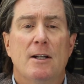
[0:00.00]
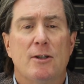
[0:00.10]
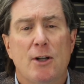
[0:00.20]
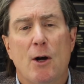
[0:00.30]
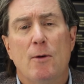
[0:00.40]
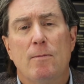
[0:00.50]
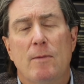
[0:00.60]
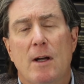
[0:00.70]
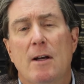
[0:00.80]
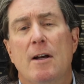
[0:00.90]
So,
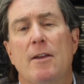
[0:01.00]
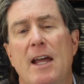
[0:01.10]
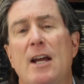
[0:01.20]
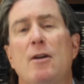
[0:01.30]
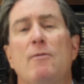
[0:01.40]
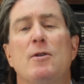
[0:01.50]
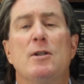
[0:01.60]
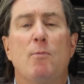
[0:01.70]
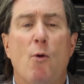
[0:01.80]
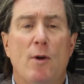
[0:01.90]
thank you for
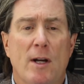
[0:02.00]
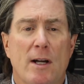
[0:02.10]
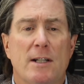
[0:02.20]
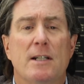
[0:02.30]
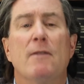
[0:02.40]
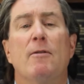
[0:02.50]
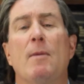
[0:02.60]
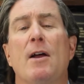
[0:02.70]
supporting us for